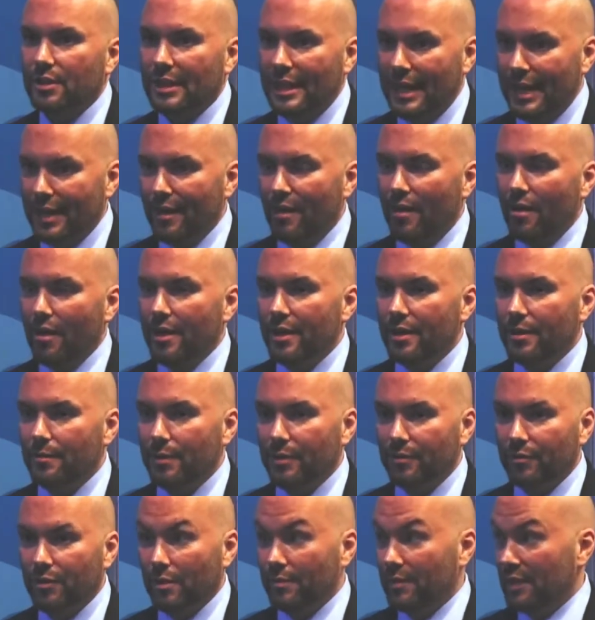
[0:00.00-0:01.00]
and AI,
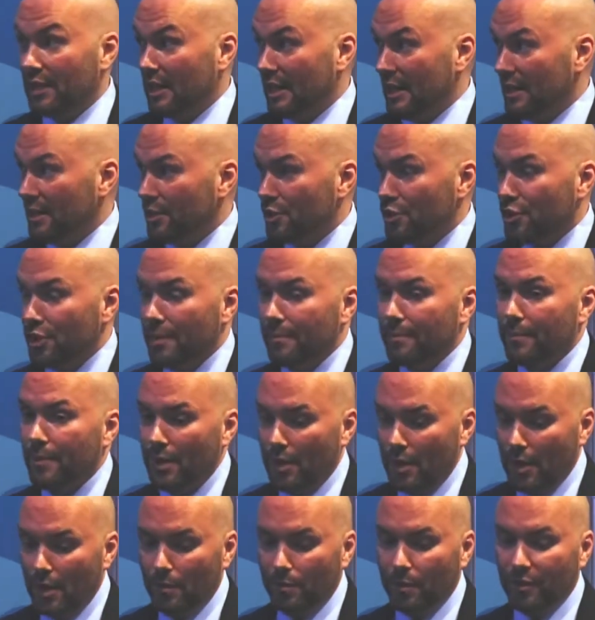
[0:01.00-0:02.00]
we've covered leadership,
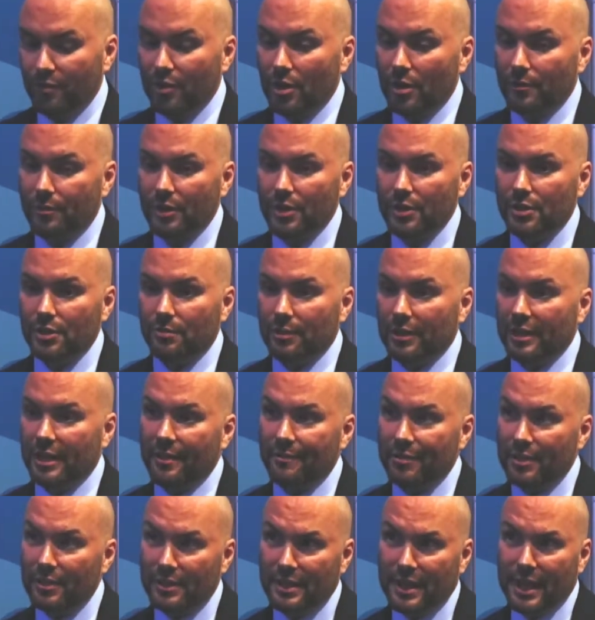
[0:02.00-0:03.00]
we've covered
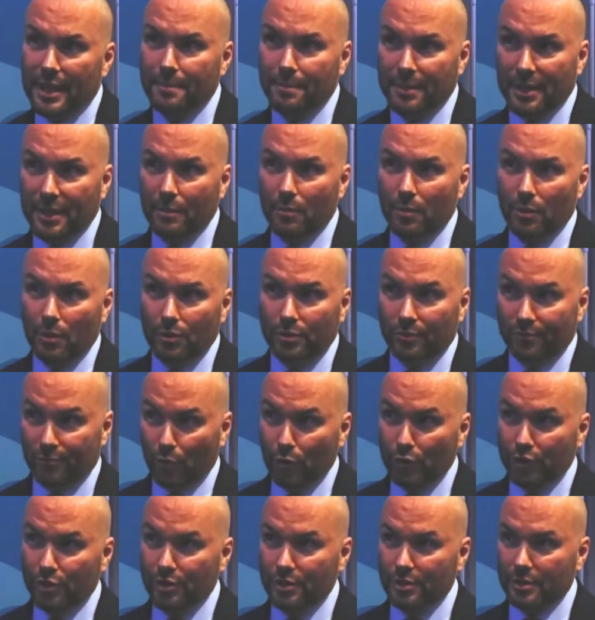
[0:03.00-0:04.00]
giving the AP world a
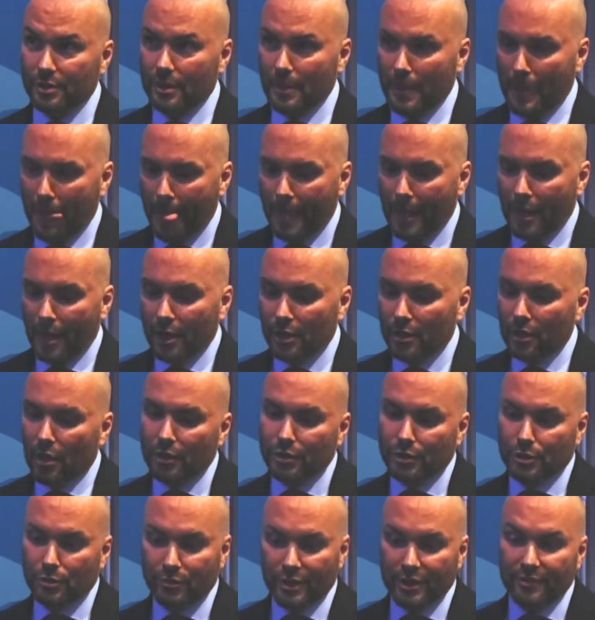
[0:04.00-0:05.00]
voice. I'd
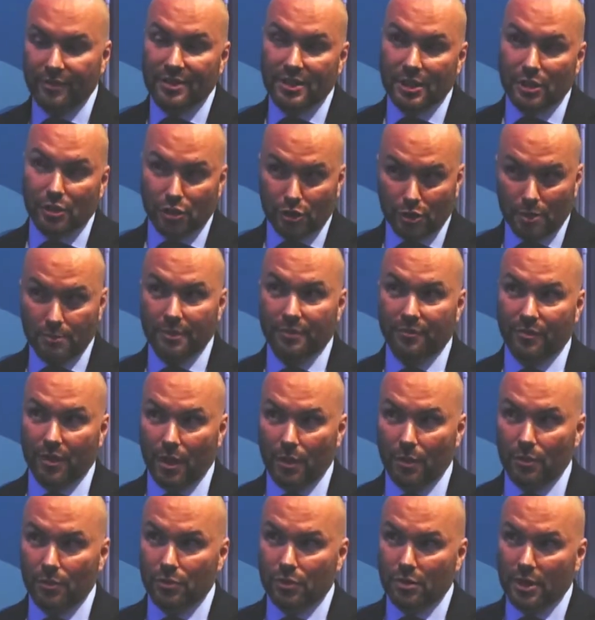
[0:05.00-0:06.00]
like to revisit some of
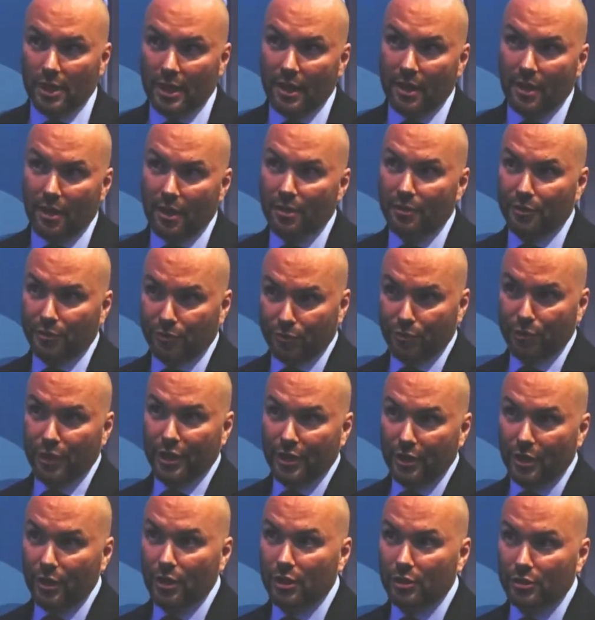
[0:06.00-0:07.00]
those 3
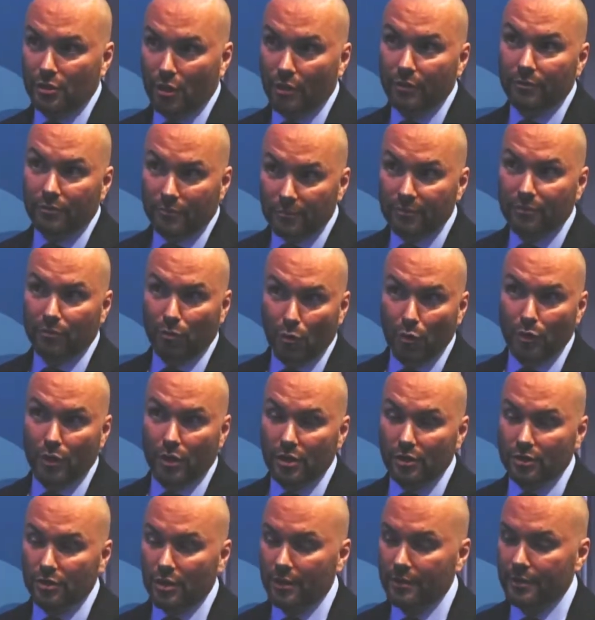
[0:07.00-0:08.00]
years on, 4
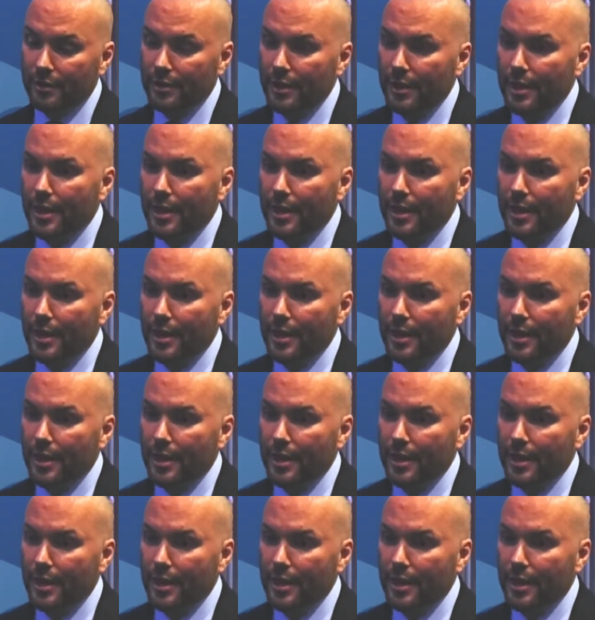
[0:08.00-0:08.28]
years on,